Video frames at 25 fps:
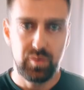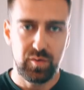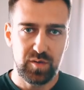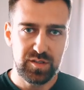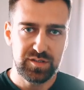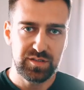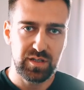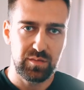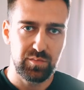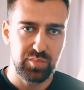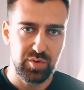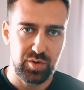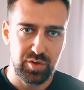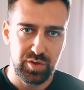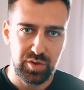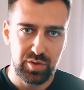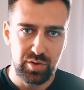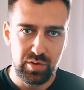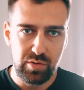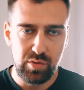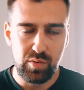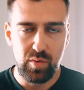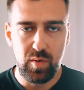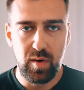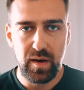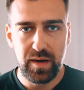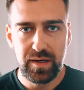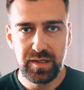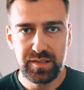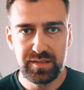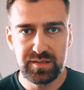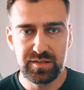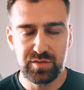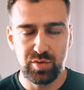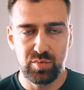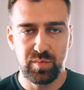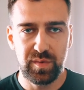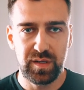Yo, what's up, bro? You know why
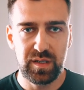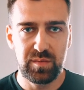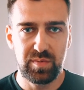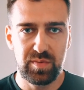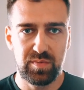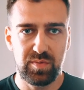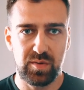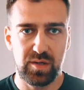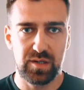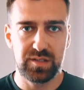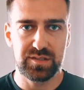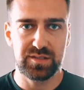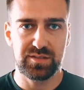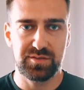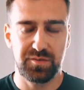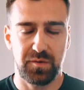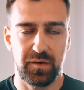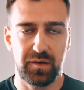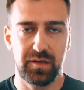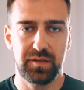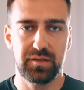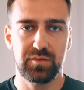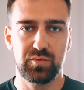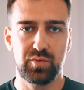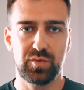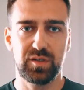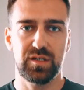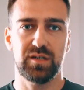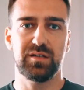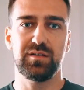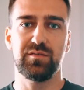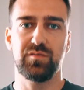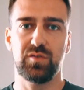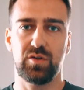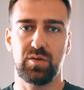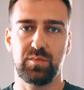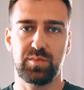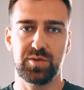so many people are struggling to get
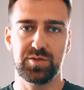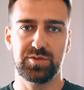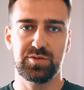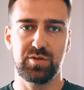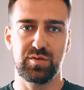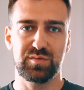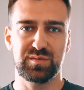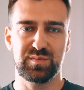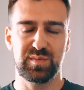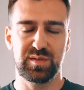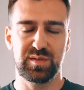developer jobs?